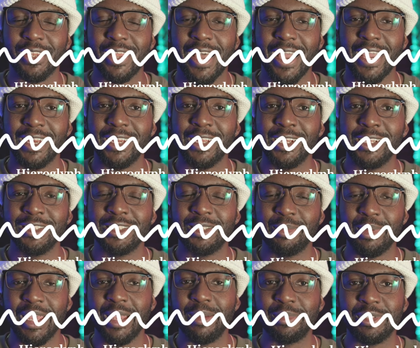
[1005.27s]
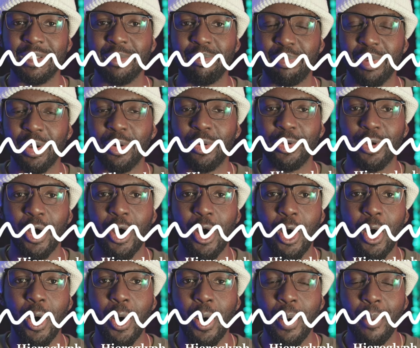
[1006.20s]
line to be able to build
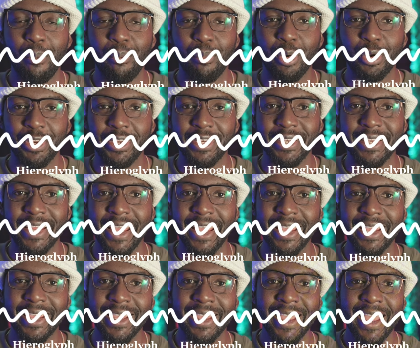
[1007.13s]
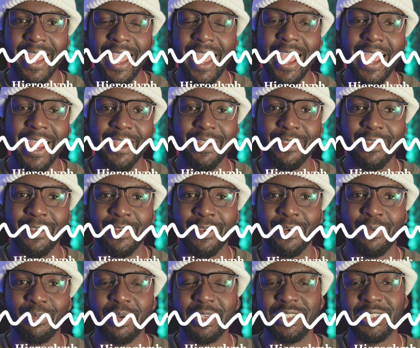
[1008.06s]
our modern day N,
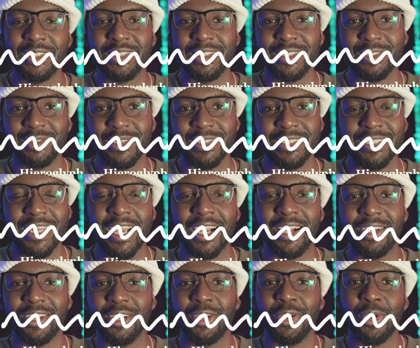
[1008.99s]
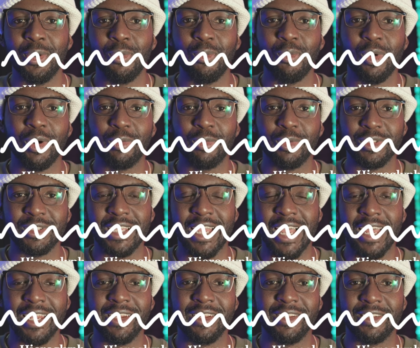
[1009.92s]
which is exactly what was
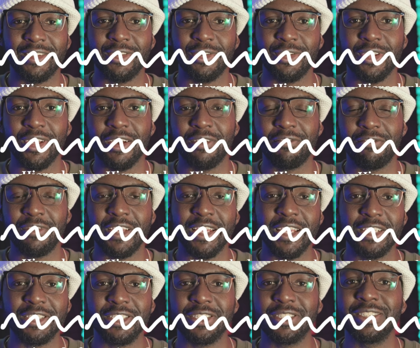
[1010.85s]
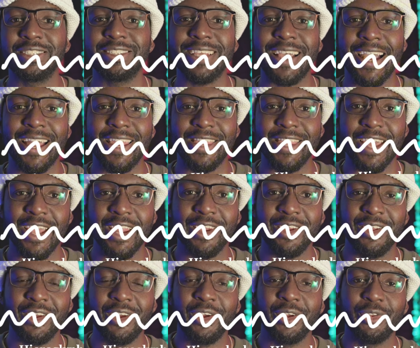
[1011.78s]
handed to the Phoenicians and
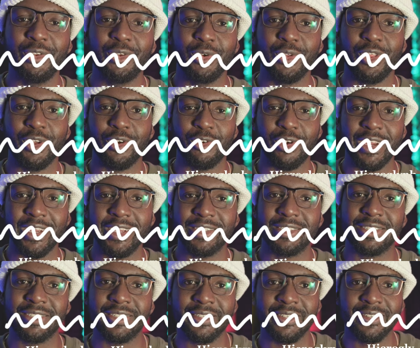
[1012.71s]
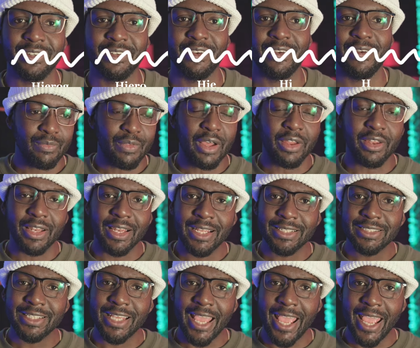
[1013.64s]
then to the Greeks. Now, the
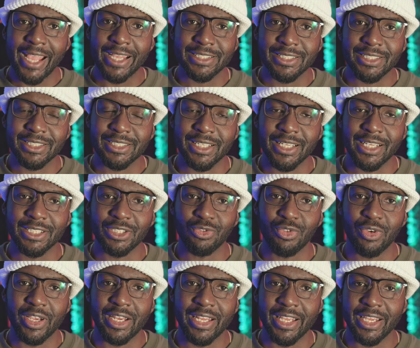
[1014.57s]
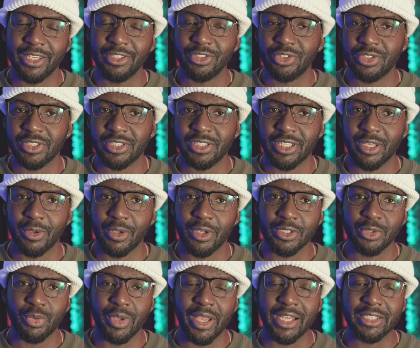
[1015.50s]
letter S is really interesting
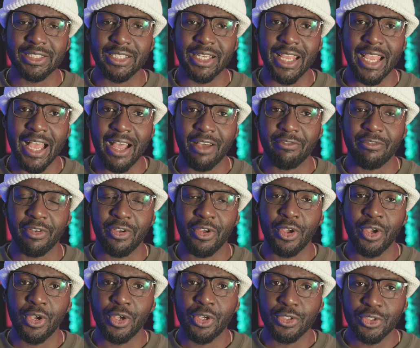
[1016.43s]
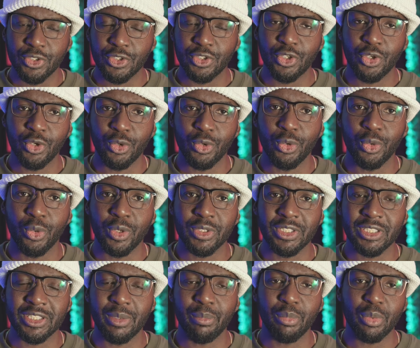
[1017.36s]
because we actually have two
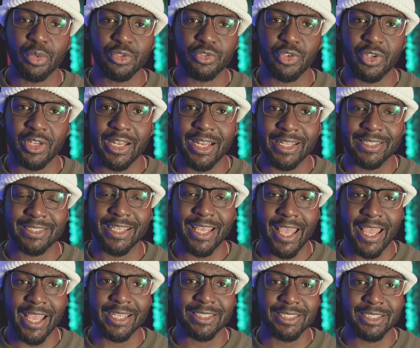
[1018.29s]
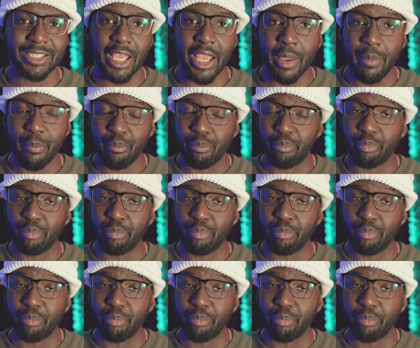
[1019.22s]
symbols for the letter S in